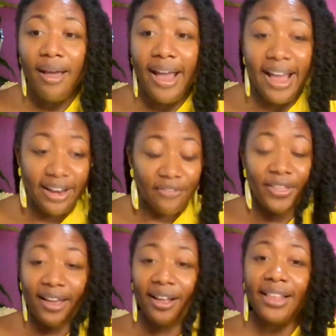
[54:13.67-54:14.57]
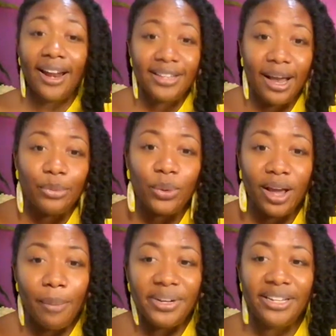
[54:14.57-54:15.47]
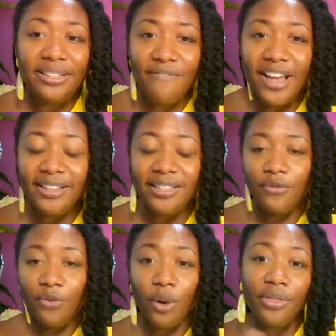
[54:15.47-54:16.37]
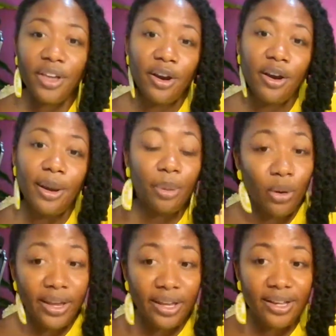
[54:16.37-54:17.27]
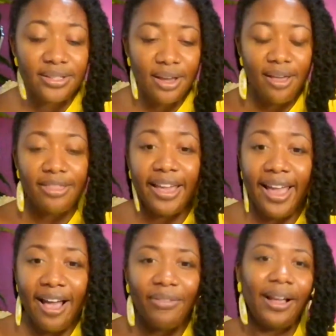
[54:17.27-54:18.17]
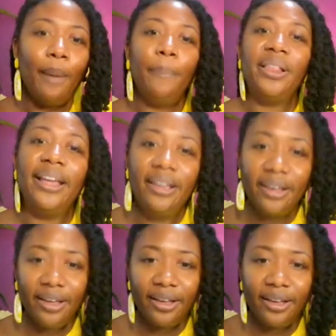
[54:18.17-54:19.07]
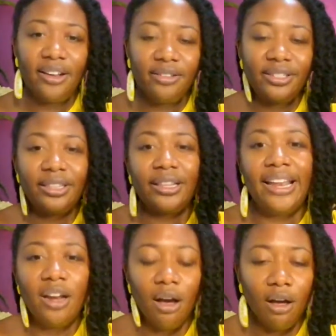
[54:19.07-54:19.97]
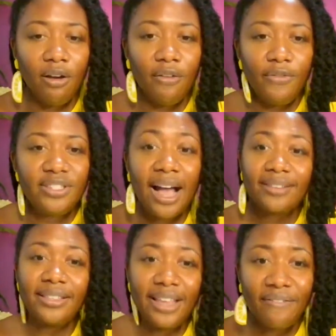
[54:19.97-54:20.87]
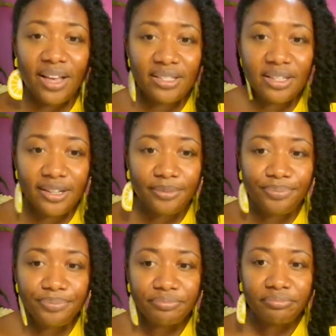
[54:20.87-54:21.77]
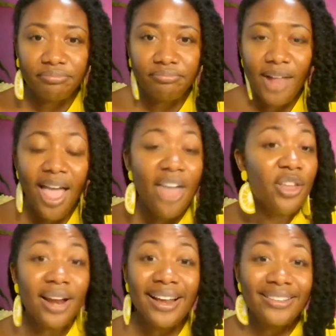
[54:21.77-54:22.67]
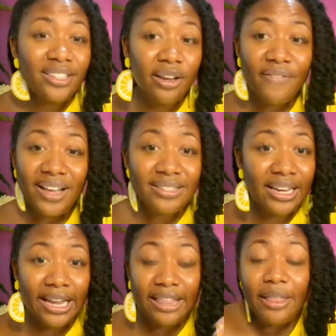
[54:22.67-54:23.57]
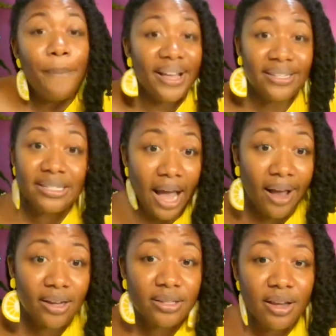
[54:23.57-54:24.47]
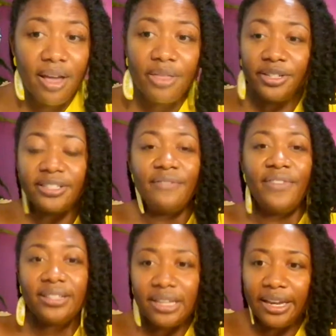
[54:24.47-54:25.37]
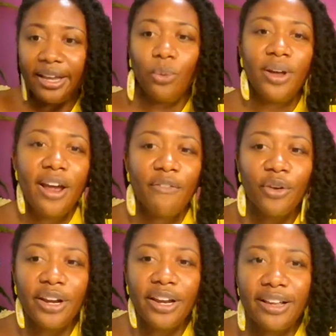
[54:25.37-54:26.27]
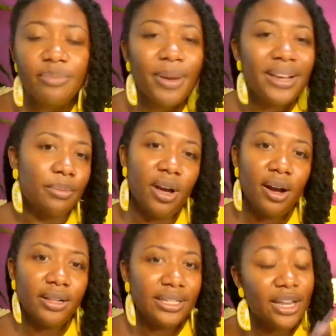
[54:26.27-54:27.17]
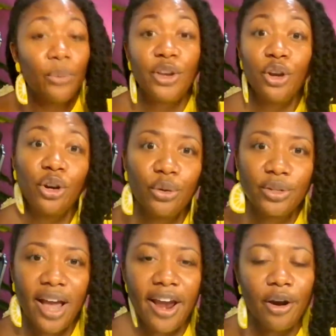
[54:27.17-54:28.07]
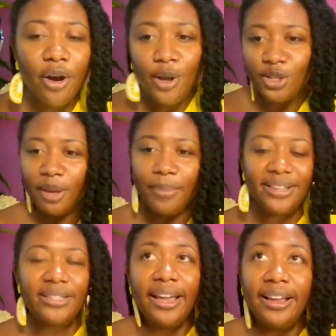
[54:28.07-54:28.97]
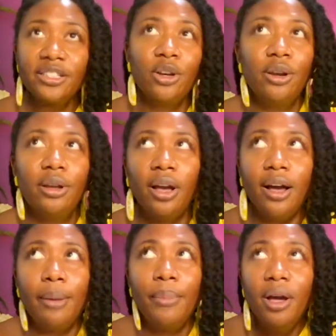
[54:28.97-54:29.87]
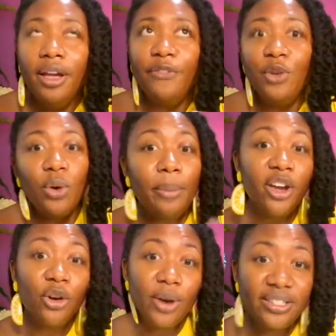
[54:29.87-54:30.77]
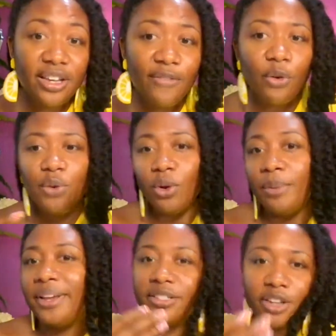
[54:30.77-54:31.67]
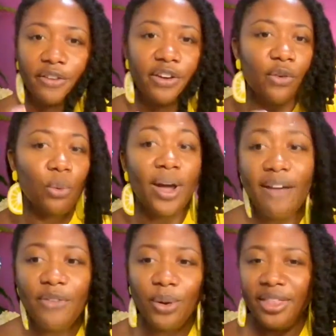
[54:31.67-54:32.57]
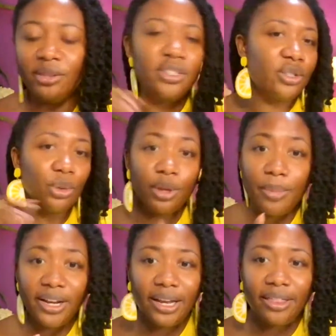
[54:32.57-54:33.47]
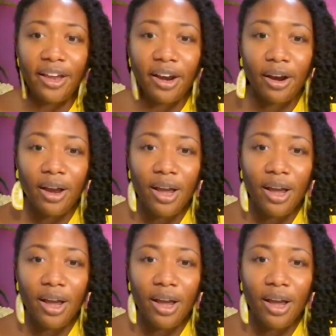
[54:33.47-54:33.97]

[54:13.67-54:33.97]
And a lot of times when companies invest for their employees, they have like a blanket kind of slate of stocks that they invest in. They're not necessarily investing in the best stocks. They're just investing in whatever it is based upon, let's say, when you're going to retire. So they may say it's going to, if you want to be aggressive or if you want to be conservative or what have you, and they'll just throw their money in there.